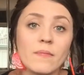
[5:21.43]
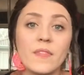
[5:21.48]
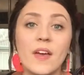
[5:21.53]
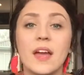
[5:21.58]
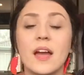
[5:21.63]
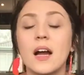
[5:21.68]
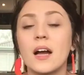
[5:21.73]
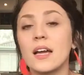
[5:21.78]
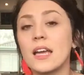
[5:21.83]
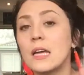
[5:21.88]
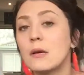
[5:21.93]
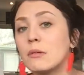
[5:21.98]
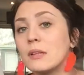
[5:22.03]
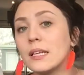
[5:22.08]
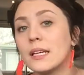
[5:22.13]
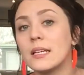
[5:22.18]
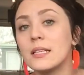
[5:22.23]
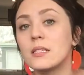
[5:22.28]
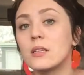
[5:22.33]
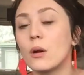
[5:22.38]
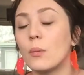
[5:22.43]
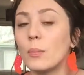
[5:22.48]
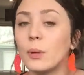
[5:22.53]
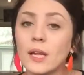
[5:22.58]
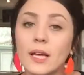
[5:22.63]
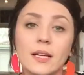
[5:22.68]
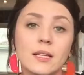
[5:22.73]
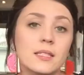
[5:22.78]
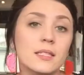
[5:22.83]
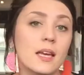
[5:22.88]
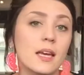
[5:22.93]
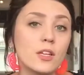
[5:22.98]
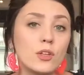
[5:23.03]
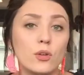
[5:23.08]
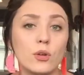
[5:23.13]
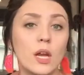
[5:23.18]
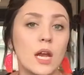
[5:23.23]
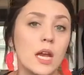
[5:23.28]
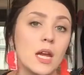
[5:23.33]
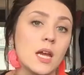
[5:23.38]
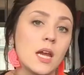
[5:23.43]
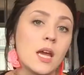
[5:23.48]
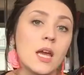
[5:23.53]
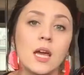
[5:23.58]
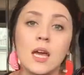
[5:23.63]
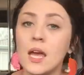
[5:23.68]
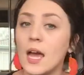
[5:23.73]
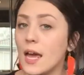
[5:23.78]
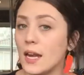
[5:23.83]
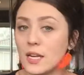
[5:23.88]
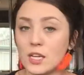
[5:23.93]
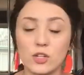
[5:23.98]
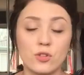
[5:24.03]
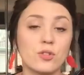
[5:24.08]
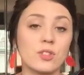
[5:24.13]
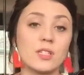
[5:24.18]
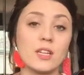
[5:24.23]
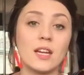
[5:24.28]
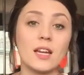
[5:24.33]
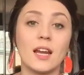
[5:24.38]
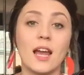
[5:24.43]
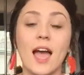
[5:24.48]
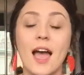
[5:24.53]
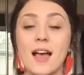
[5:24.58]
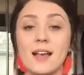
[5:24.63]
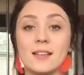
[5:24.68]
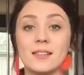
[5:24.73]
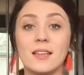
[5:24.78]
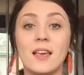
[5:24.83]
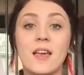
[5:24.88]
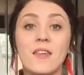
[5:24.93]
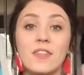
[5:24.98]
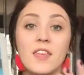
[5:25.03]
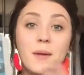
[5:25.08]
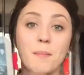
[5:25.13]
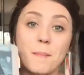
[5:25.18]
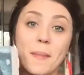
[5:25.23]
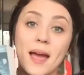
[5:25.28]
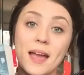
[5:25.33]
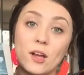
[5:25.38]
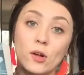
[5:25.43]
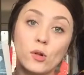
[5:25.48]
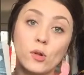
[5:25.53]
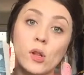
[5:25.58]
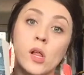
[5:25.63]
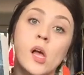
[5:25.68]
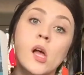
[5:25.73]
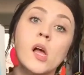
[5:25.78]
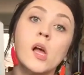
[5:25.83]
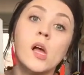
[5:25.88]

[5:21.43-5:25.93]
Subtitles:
They are equally as complex and unique and interesting as their male